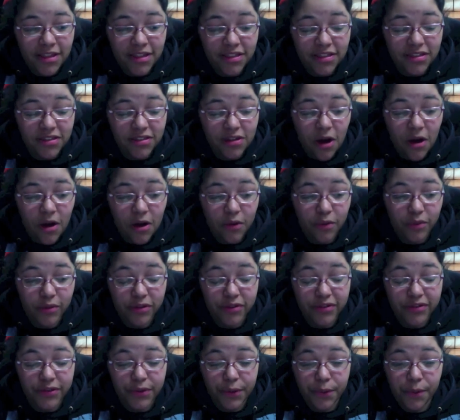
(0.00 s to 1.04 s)
song was
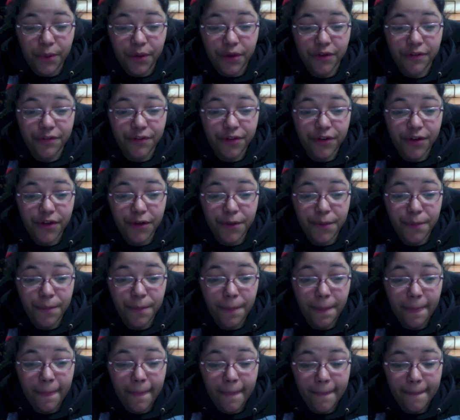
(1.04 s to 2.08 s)
so good for him
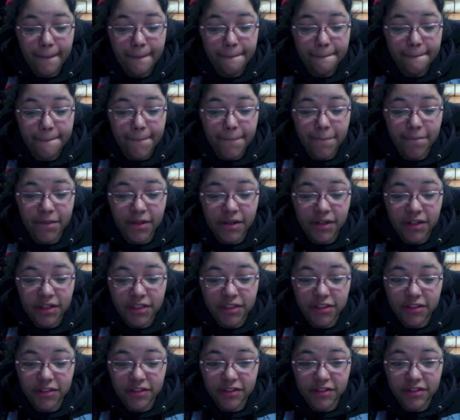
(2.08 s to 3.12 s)

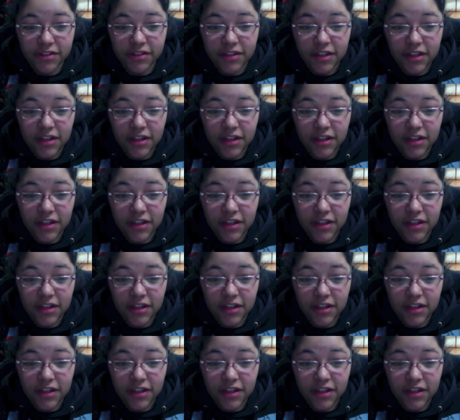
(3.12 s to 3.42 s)
because